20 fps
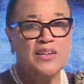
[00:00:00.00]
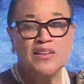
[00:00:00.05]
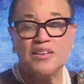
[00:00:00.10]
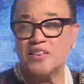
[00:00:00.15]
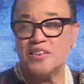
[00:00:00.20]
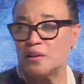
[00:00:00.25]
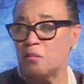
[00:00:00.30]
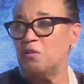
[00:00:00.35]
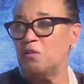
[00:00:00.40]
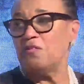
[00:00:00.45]

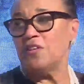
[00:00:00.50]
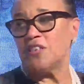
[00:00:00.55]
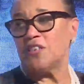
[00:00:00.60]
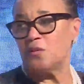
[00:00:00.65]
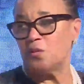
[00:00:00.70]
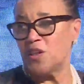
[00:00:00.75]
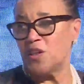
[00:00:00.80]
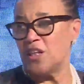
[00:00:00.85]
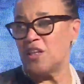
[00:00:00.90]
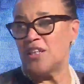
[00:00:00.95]
some of us
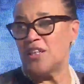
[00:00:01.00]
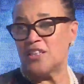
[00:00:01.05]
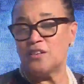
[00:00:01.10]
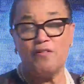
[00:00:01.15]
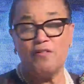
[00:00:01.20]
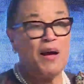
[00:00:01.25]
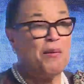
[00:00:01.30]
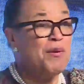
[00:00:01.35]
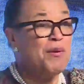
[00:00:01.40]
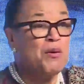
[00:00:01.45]
within this
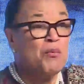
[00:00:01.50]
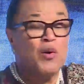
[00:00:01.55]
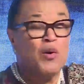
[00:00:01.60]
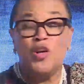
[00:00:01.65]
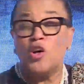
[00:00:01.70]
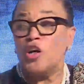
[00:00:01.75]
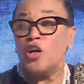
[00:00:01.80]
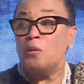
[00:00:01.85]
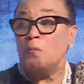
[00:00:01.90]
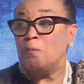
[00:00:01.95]
family, we're
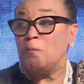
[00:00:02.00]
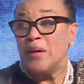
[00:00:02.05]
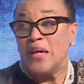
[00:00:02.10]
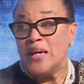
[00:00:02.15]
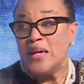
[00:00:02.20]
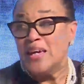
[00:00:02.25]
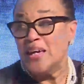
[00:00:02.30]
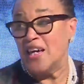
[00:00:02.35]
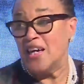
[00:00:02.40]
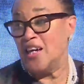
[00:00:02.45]
not going to be
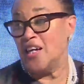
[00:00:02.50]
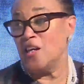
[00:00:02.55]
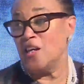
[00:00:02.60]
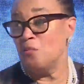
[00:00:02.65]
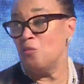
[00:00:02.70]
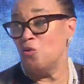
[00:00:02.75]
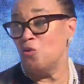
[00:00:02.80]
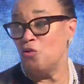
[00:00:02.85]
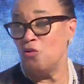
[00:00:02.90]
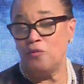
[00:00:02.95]
here
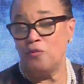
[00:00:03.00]
anymore.